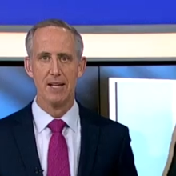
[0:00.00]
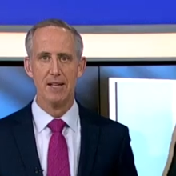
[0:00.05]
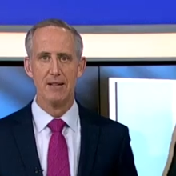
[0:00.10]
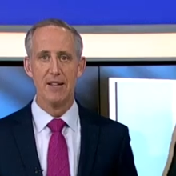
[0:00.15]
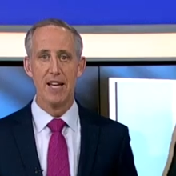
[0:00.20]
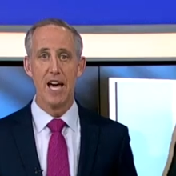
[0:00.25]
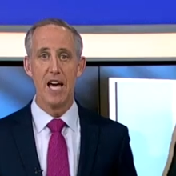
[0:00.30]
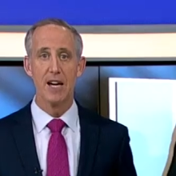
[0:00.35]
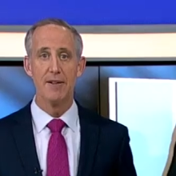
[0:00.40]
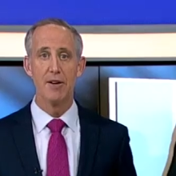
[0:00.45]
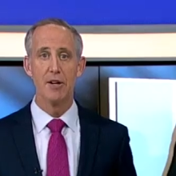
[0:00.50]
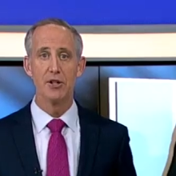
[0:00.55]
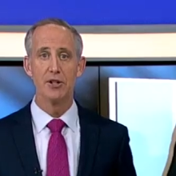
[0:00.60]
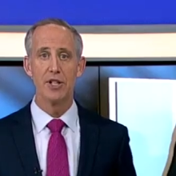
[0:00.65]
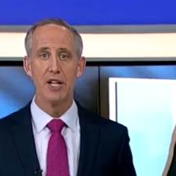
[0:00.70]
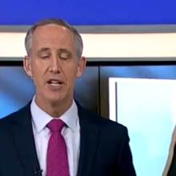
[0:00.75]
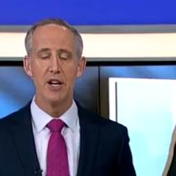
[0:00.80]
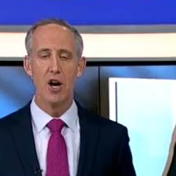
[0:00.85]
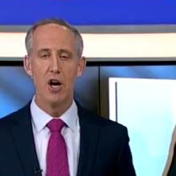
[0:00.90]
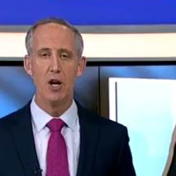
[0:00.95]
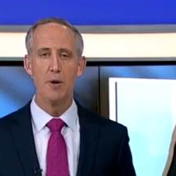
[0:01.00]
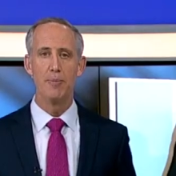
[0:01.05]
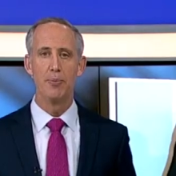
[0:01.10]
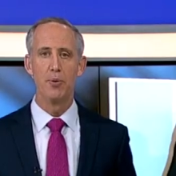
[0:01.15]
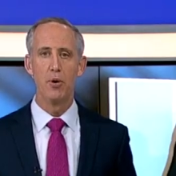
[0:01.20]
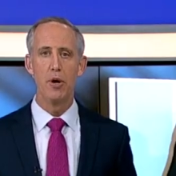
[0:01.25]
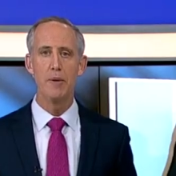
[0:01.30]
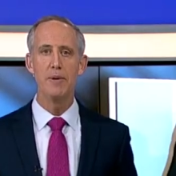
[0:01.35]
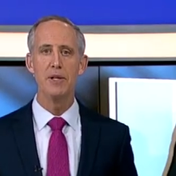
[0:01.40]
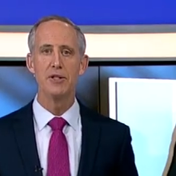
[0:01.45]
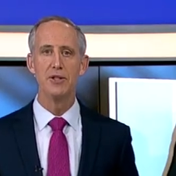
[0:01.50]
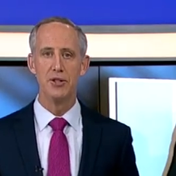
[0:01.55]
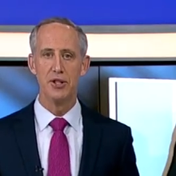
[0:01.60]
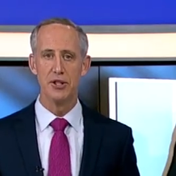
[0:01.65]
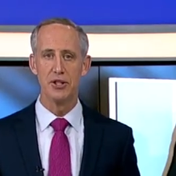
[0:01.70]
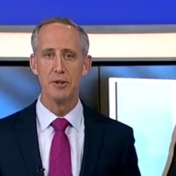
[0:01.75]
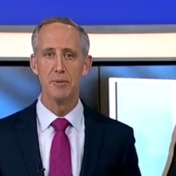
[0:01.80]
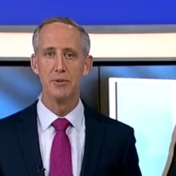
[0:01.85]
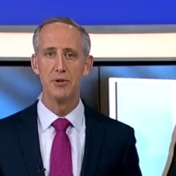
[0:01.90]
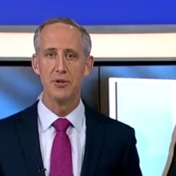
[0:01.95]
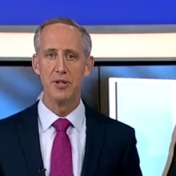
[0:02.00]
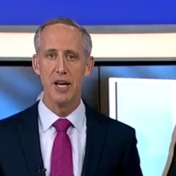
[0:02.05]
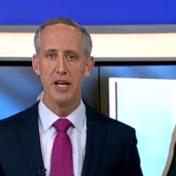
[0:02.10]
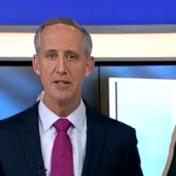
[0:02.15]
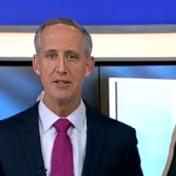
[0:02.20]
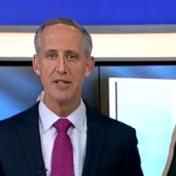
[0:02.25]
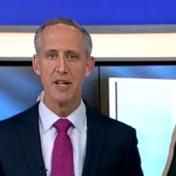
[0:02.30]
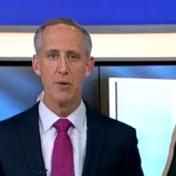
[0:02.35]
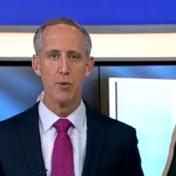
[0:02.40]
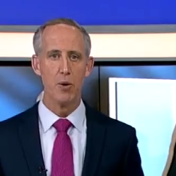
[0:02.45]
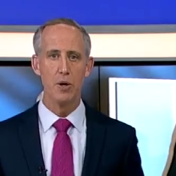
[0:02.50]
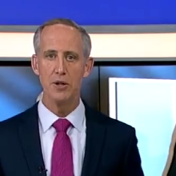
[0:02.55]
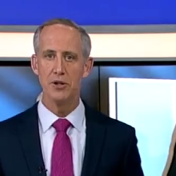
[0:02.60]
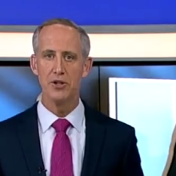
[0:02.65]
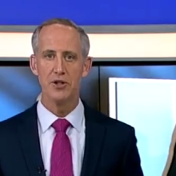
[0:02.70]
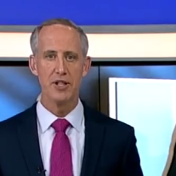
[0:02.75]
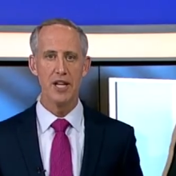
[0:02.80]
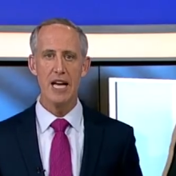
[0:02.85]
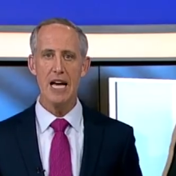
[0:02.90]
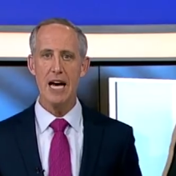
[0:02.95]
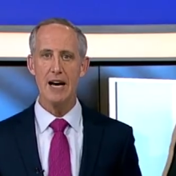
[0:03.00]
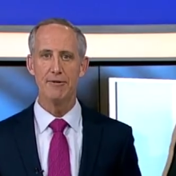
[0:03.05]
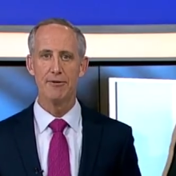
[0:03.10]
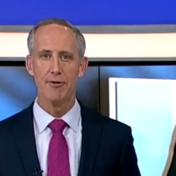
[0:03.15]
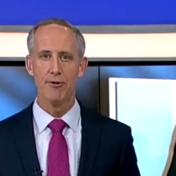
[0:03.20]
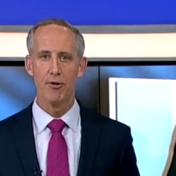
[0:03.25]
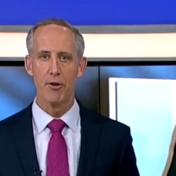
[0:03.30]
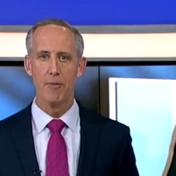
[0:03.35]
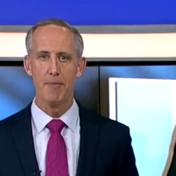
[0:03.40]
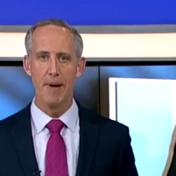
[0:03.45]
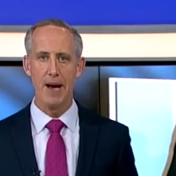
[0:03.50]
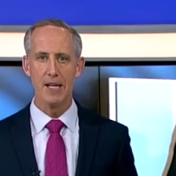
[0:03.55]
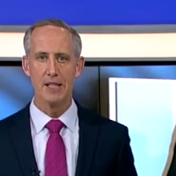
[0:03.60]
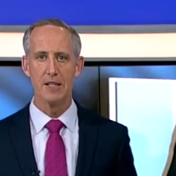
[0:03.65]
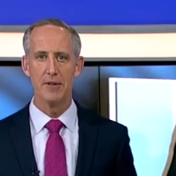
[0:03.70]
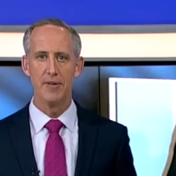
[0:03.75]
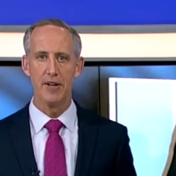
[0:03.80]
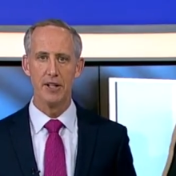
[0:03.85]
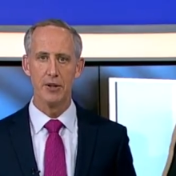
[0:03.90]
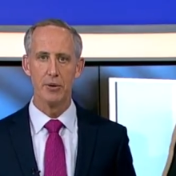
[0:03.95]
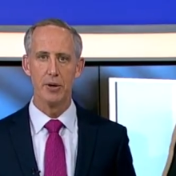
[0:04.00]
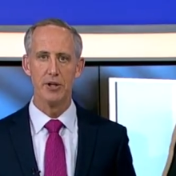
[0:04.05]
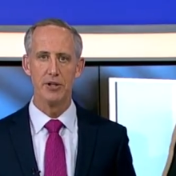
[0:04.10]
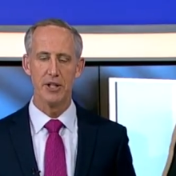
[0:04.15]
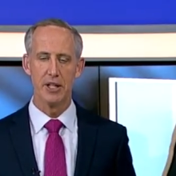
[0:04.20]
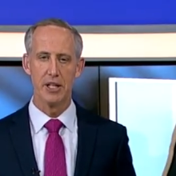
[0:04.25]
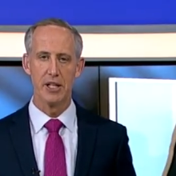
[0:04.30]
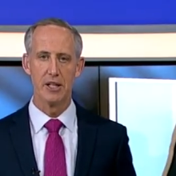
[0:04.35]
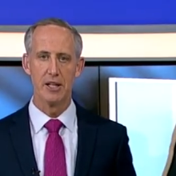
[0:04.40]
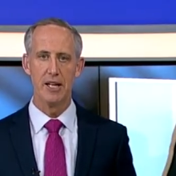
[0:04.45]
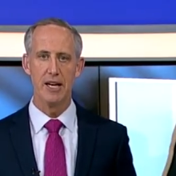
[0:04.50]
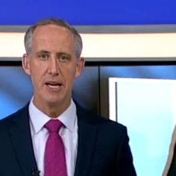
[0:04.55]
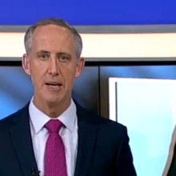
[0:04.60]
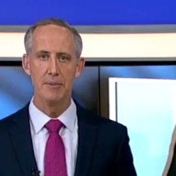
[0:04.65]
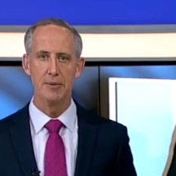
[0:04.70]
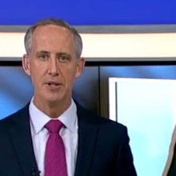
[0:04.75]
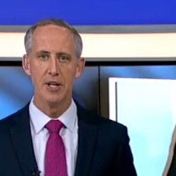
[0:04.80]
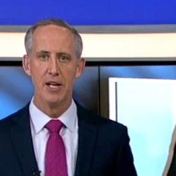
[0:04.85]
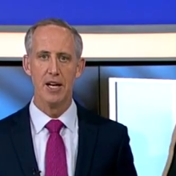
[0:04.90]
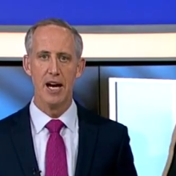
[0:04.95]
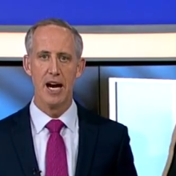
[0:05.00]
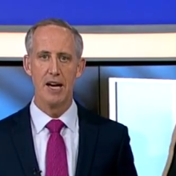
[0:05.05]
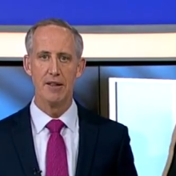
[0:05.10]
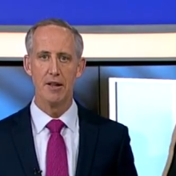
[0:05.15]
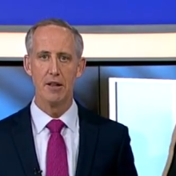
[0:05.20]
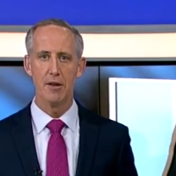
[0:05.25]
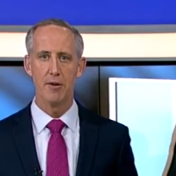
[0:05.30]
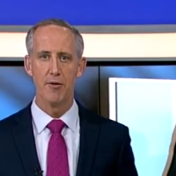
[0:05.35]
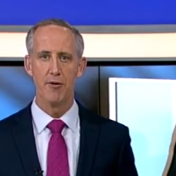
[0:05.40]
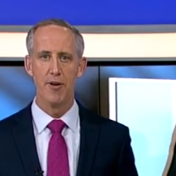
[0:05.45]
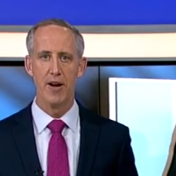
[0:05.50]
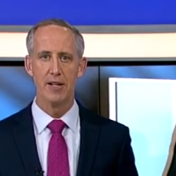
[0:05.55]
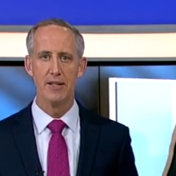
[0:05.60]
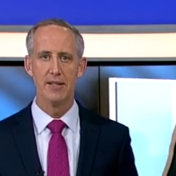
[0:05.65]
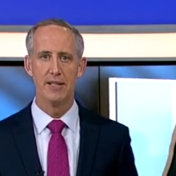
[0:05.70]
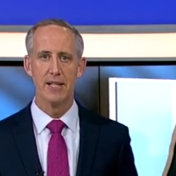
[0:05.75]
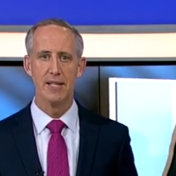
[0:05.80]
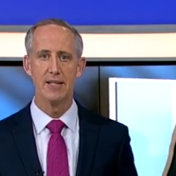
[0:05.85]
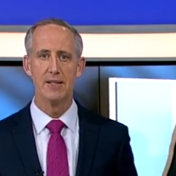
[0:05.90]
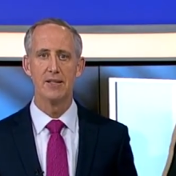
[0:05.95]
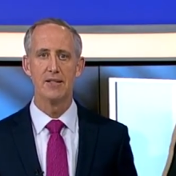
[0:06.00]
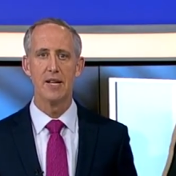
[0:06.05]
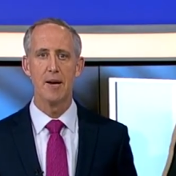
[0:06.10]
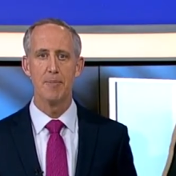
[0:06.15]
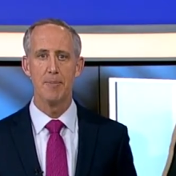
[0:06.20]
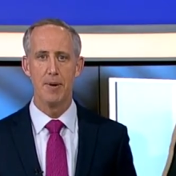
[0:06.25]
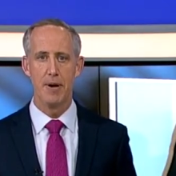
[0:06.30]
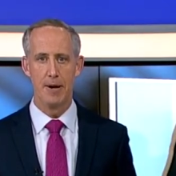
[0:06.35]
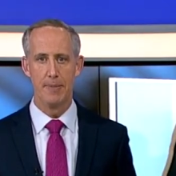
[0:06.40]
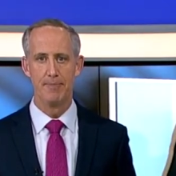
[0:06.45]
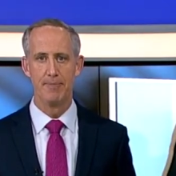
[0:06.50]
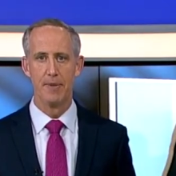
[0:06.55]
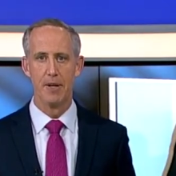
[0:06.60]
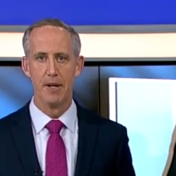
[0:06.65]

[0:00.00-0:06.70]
The head of our state unemployment system says they weren't staffed for a massive increase in claims and that the feds didn't step up.